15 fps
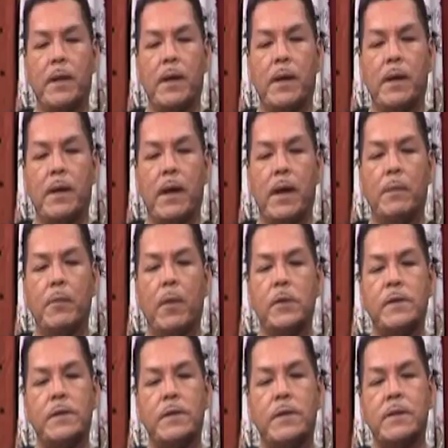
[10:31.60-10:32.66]
be, and
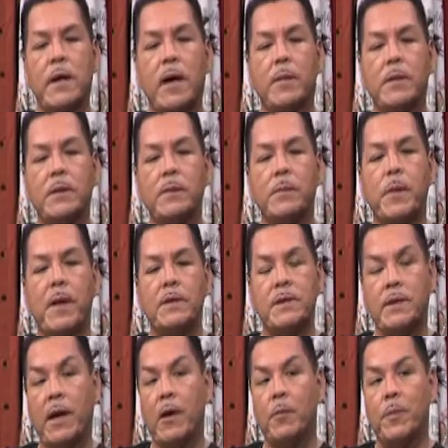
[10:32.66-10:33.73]
most of the time it depends
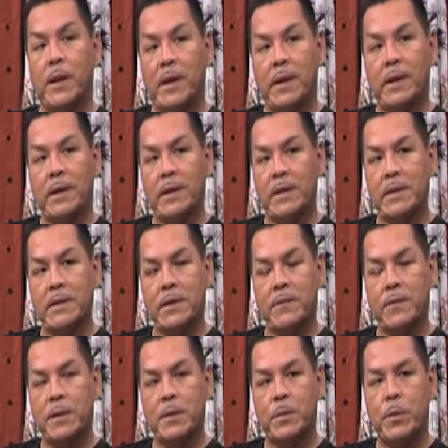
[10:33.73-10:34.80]
on how big it is.
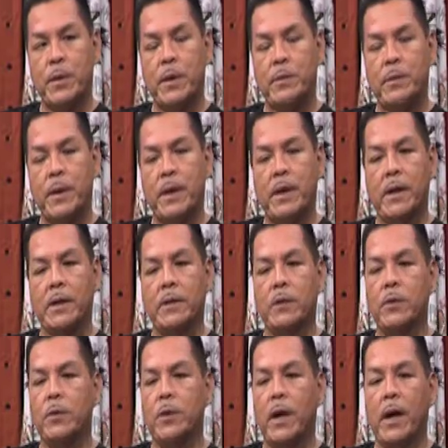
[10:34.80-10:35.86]
If it's pretty big and
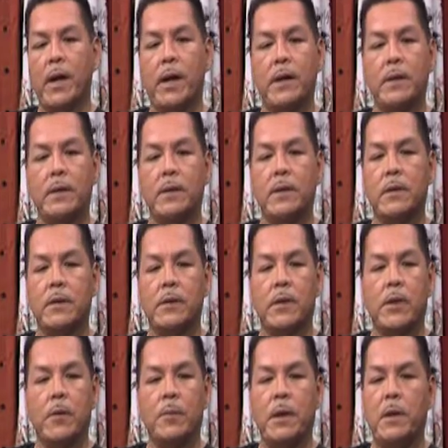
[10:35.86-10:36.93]
you got you
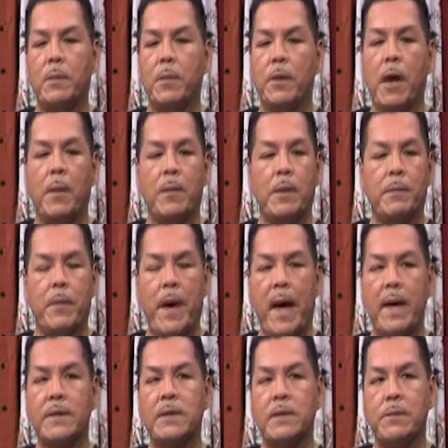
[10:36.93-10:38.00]
know, people coming
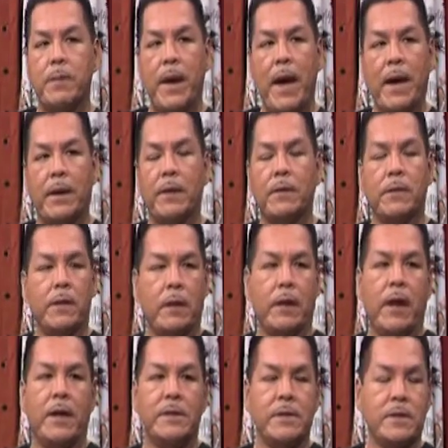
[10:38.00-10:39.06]
back to back and the
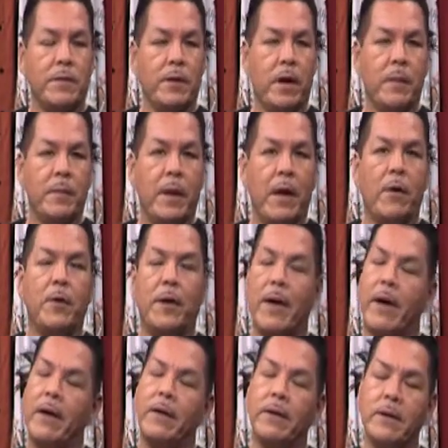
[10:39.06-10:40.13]
lines uh-huh. that are mm-hmm. coming out,
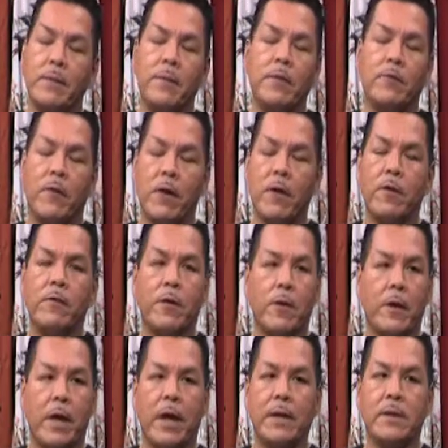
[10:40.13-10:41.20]
yeah, it can be very,
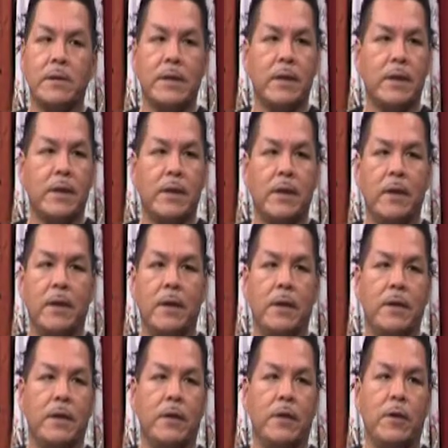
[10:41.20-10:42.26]
very hectic.
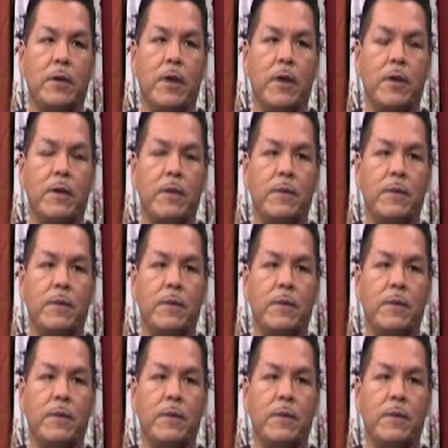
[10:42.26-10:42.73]
You know, and, and it,